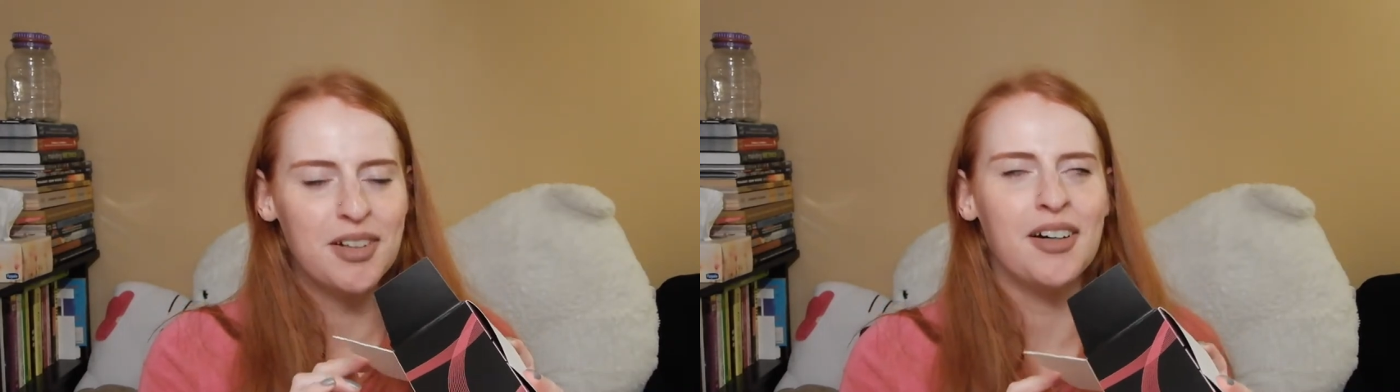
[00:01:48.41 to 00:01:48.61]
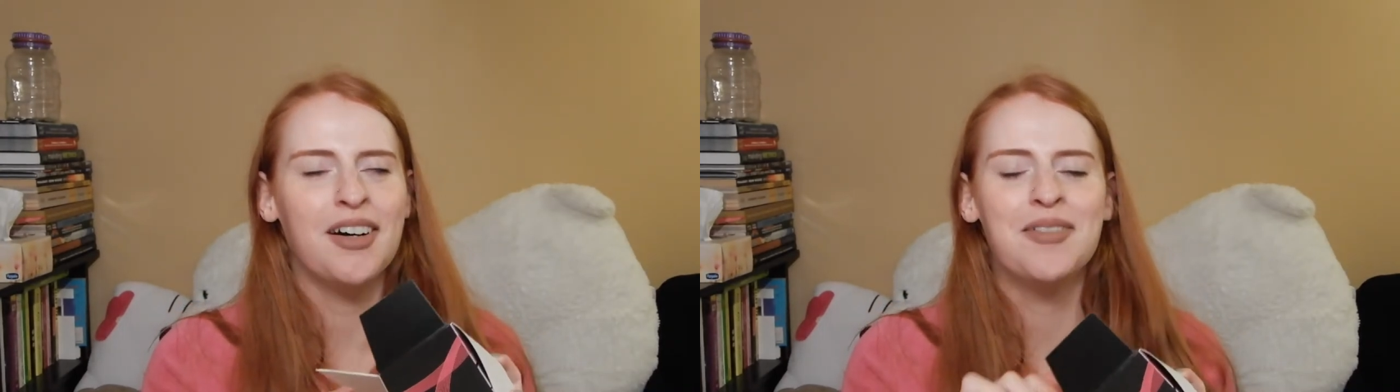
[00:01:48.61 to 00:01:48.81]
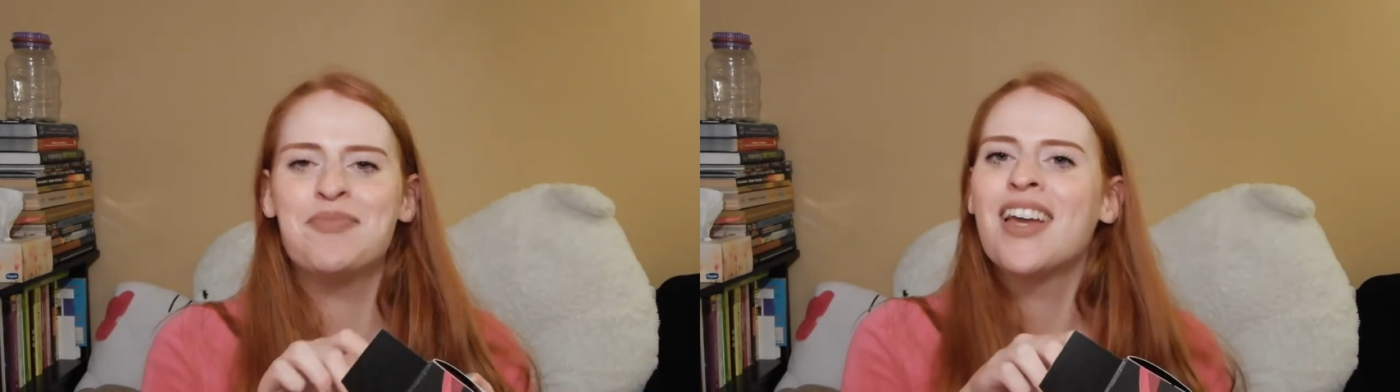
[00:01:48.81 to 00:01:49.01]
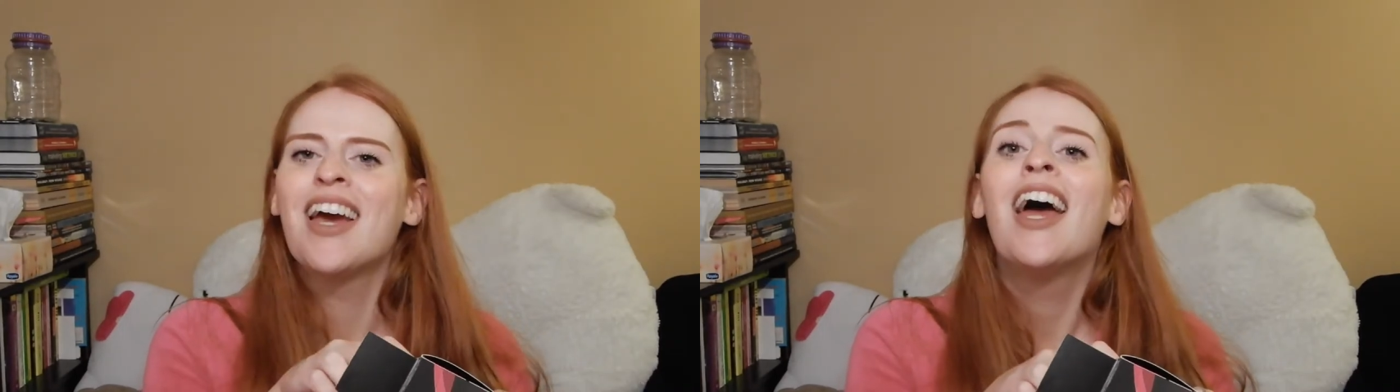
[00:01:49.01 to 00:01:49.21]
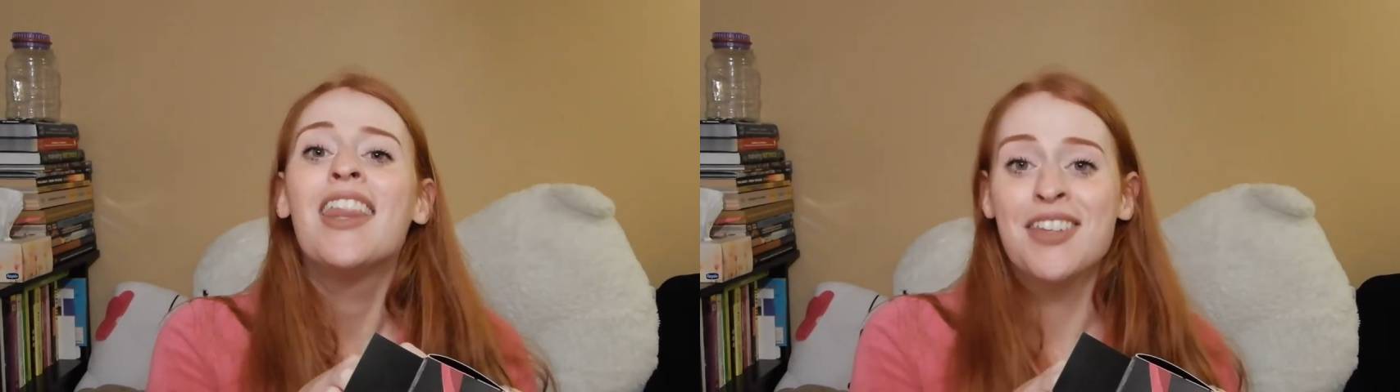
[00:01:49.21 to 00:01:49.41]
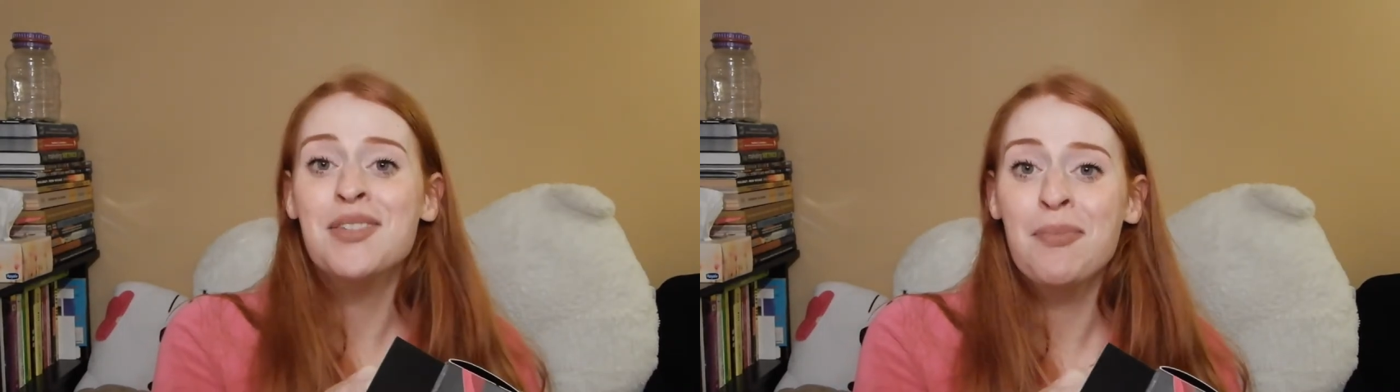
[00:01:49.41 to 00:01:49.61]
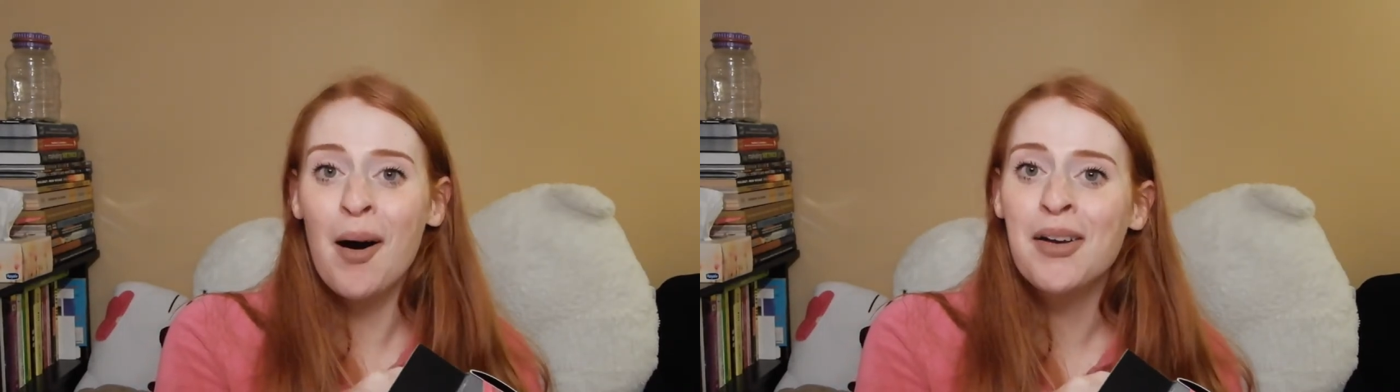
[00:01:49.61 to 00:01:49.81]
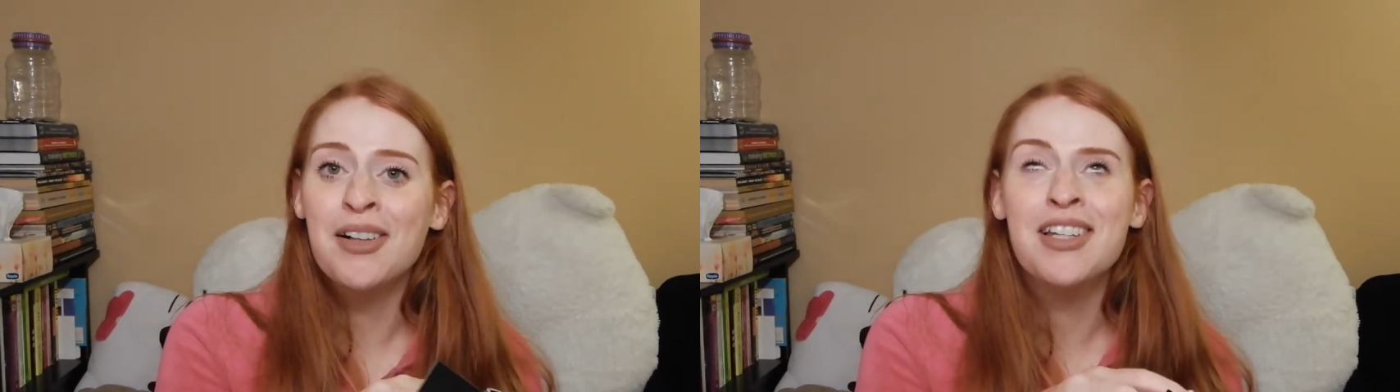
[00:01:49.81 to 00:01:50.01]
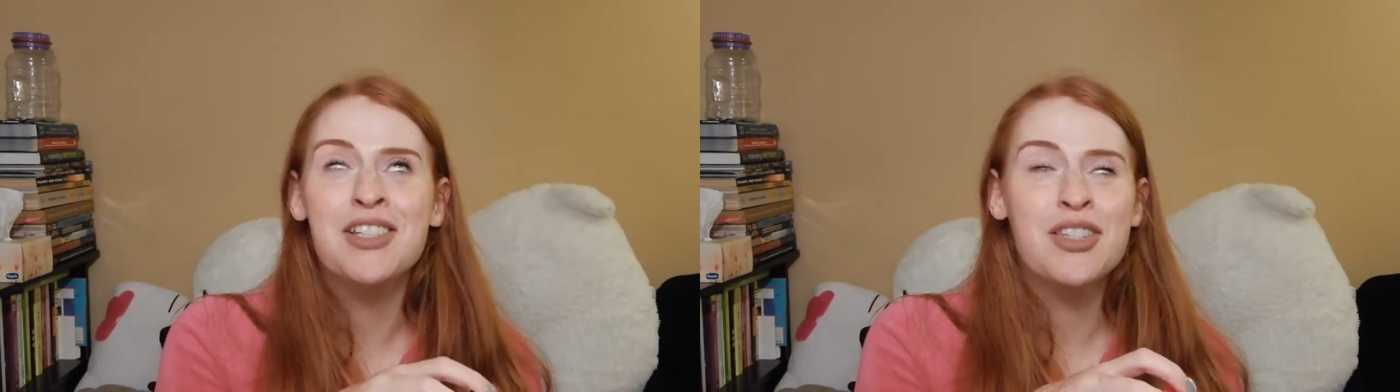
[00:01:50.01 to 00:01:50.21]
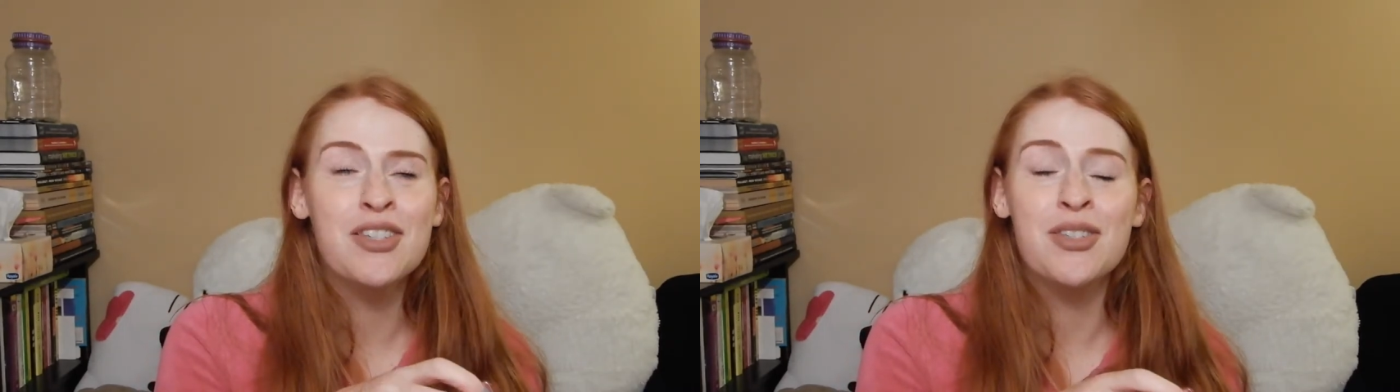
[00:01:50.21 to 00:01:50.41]
oh, this bottle
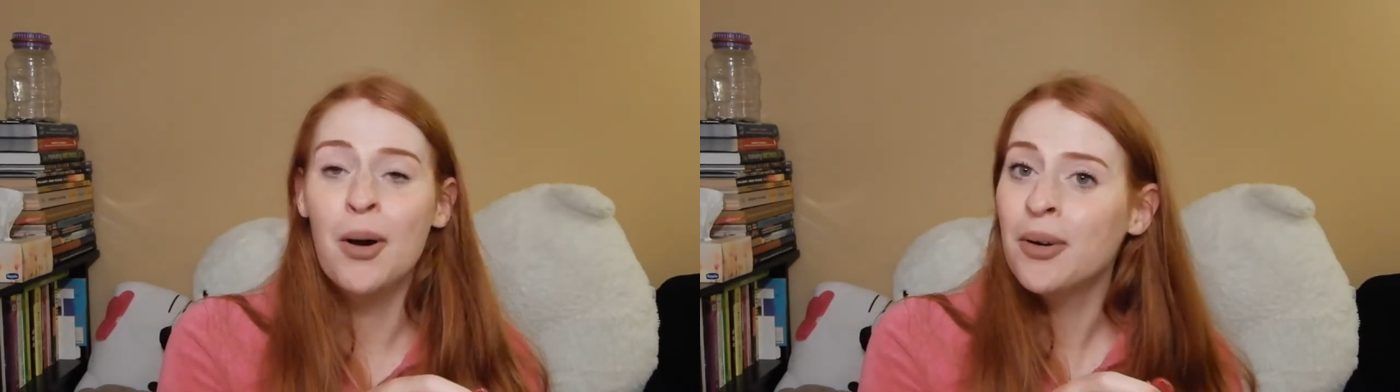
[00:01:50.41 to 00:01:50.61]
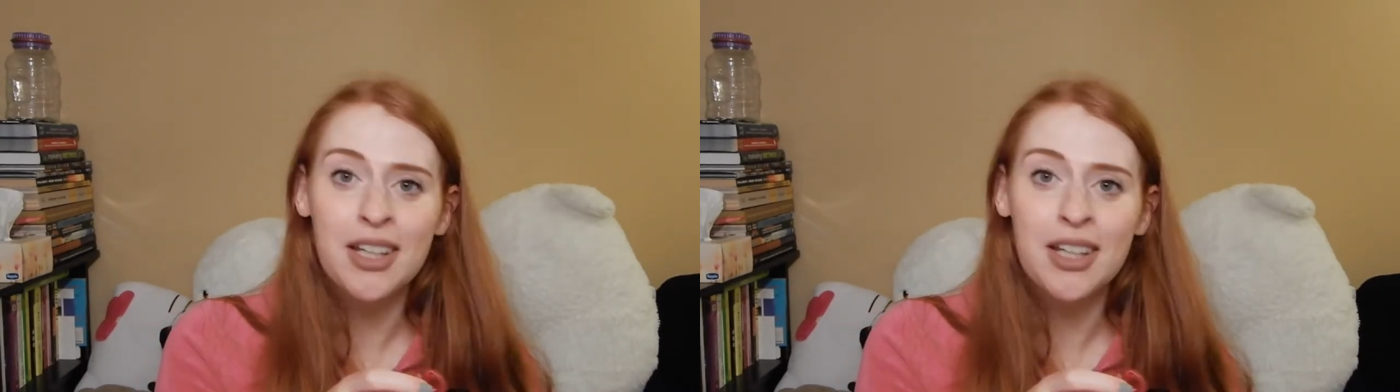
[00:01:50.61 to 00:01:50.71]
is so